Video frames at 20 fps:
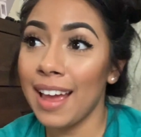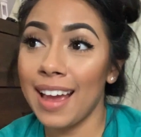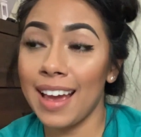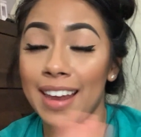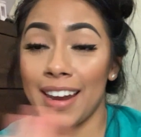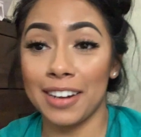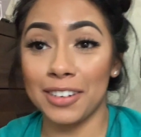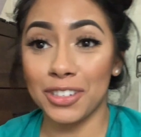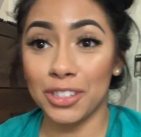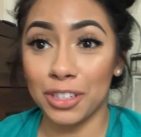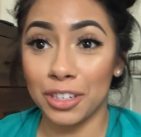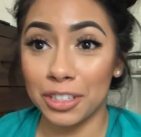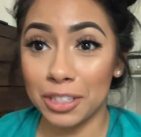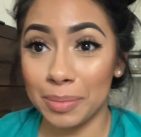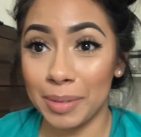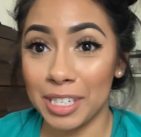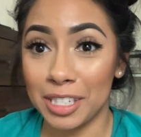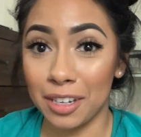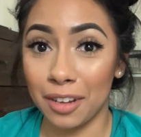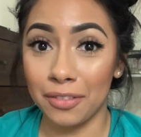and I just cooked
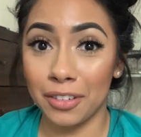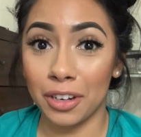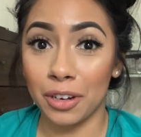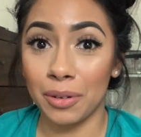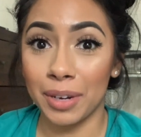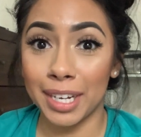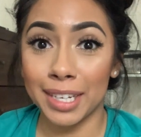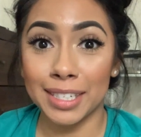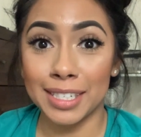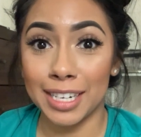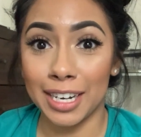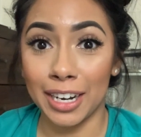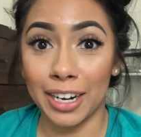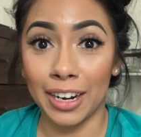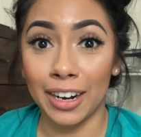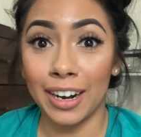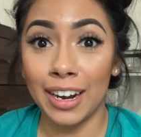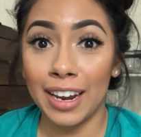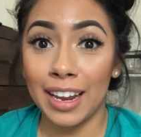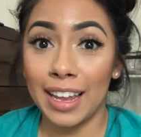myself a quick
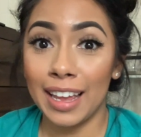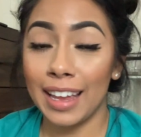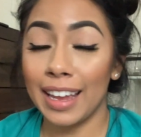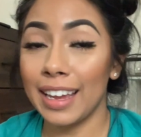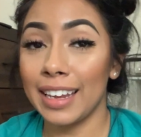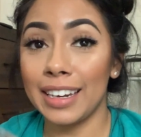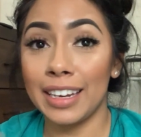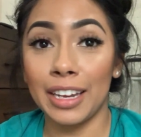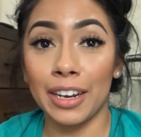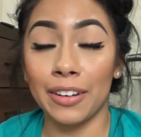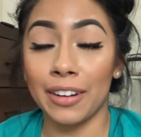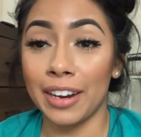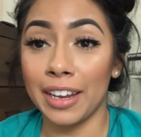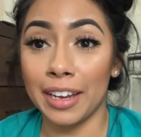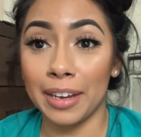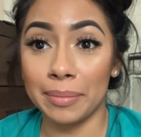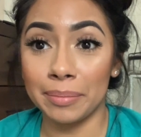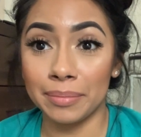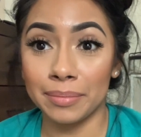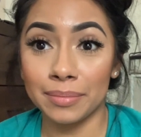dinner and here I
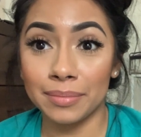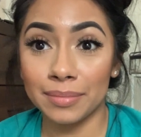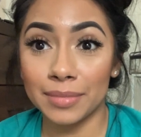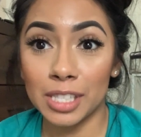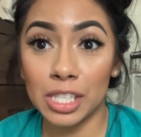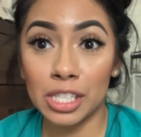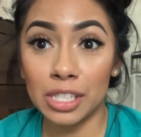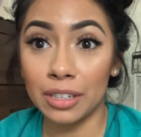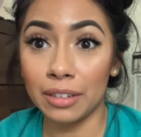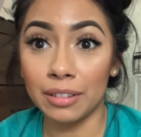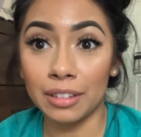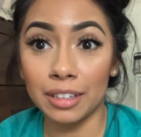am still